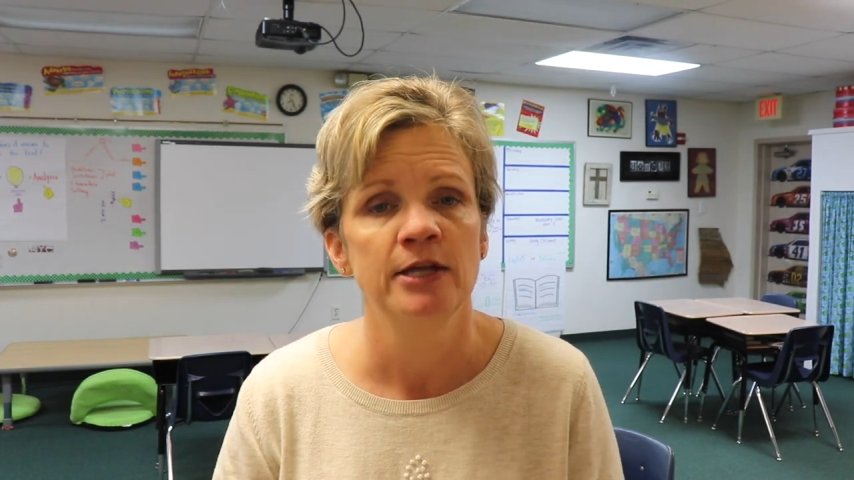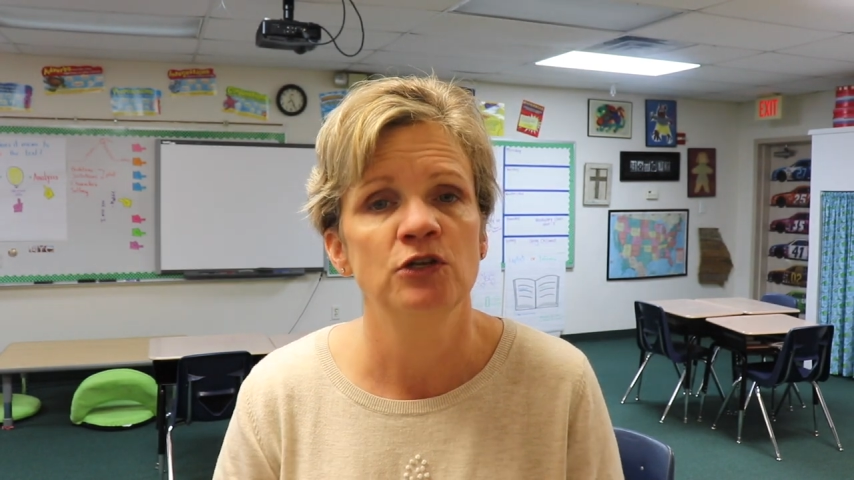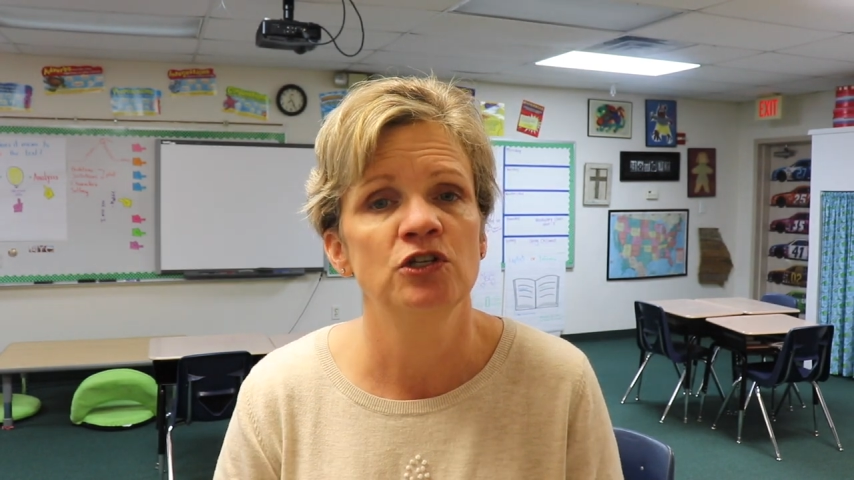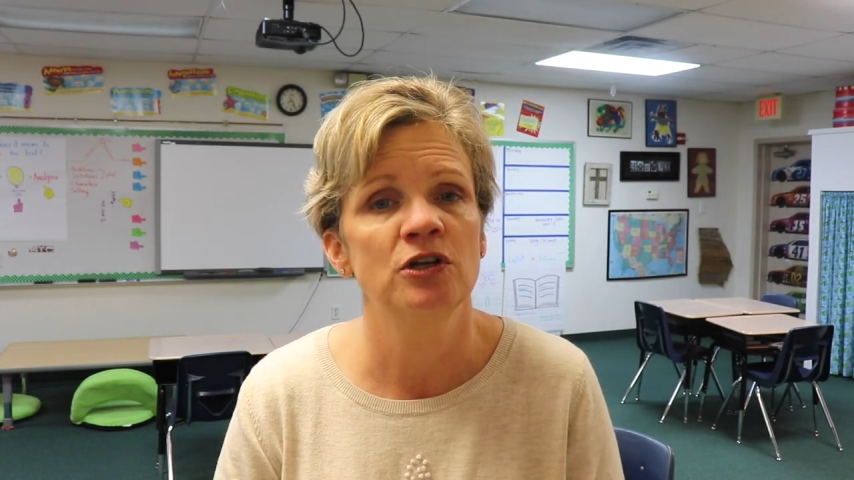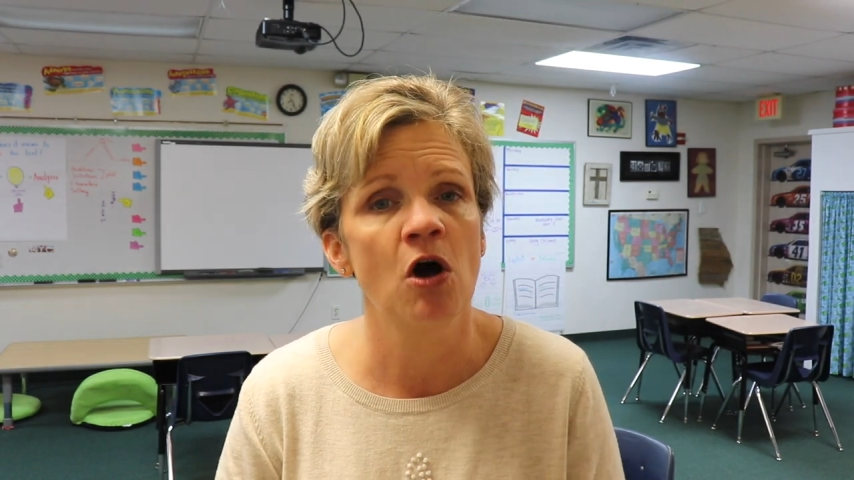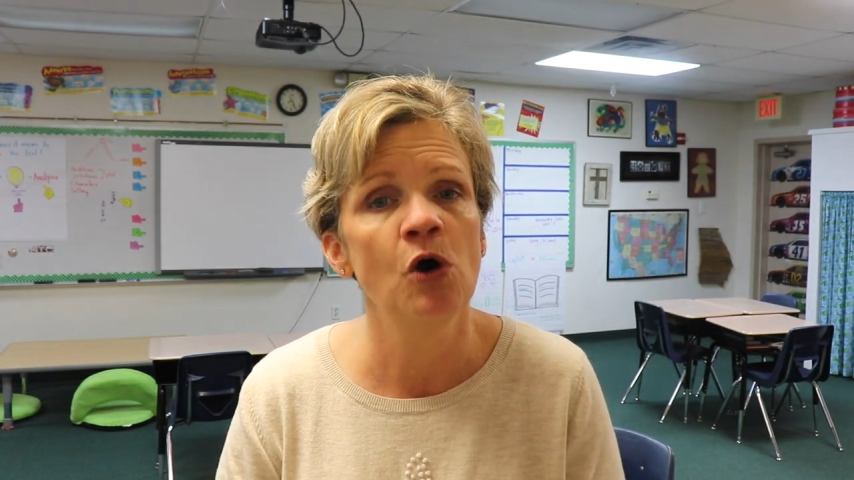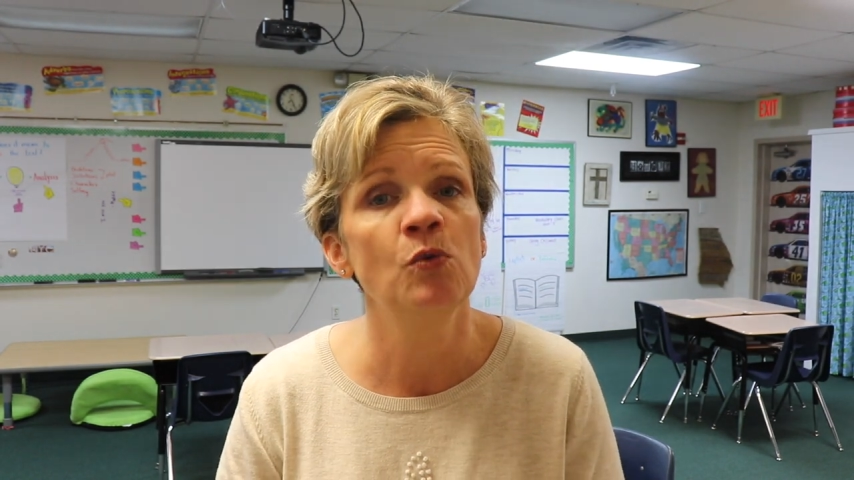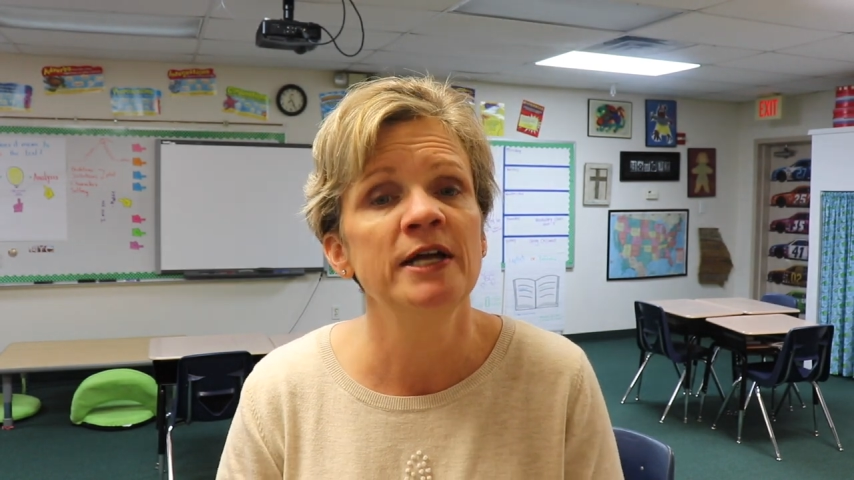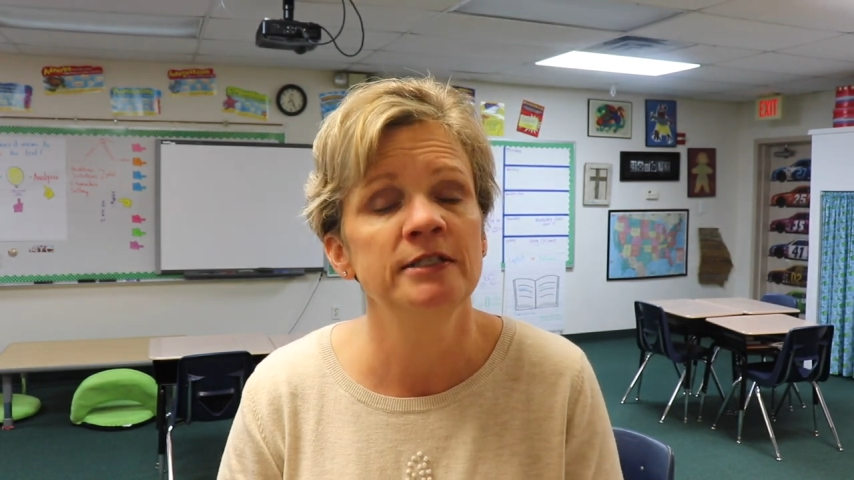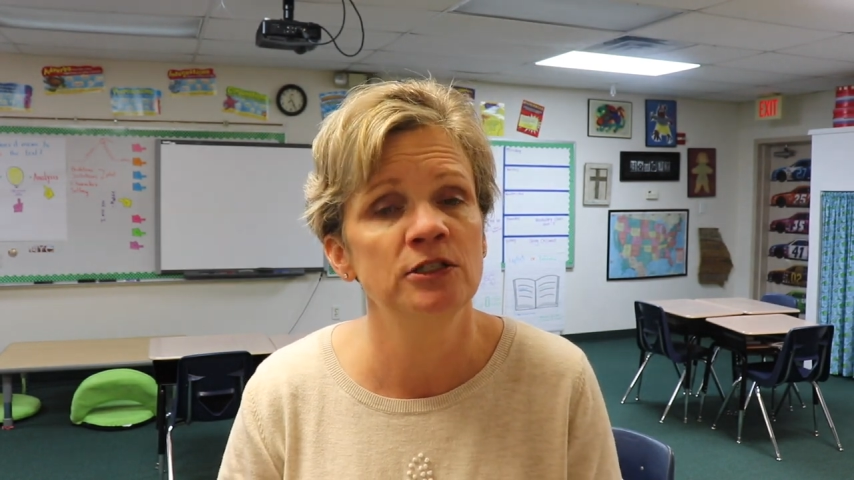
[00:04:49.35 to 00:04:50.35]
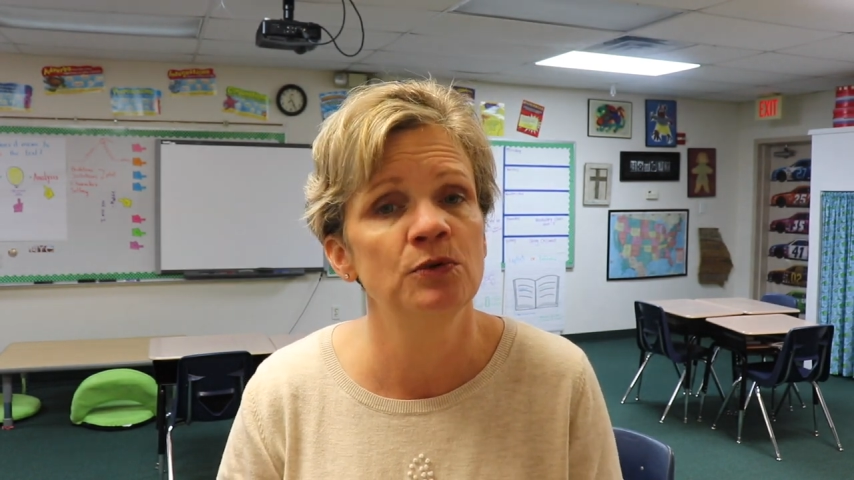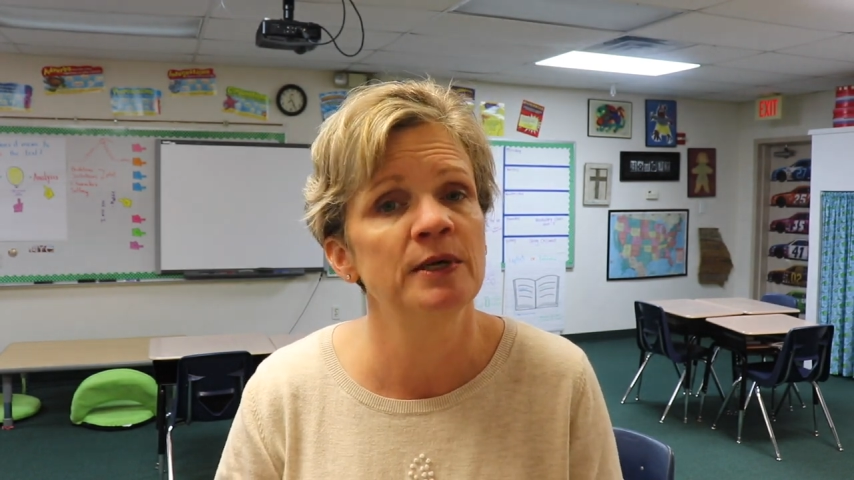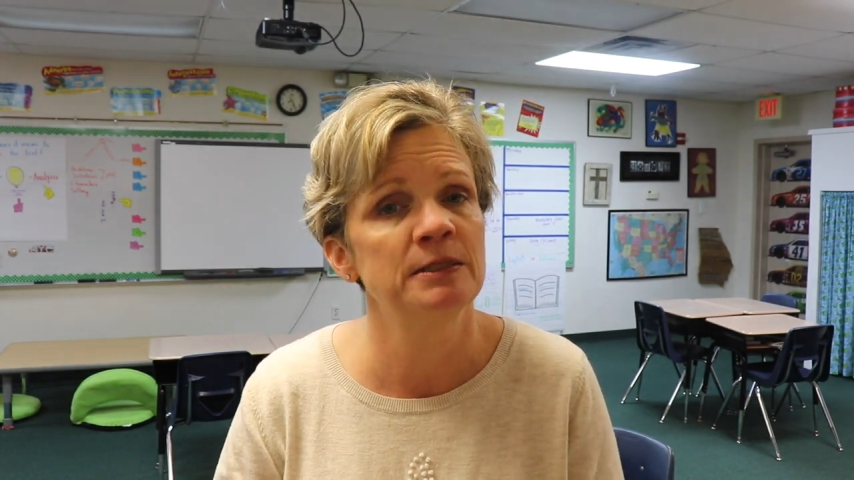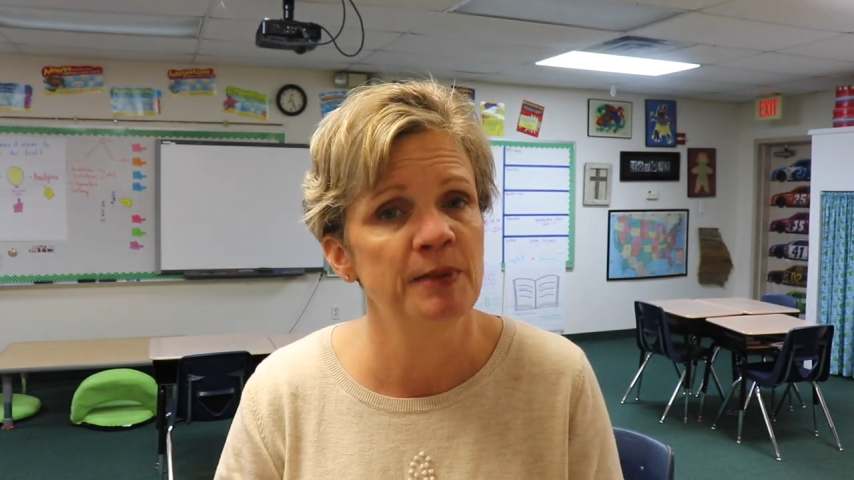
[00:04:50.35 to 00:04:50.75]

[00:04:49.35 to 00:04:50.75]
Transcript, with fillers: You should always do what's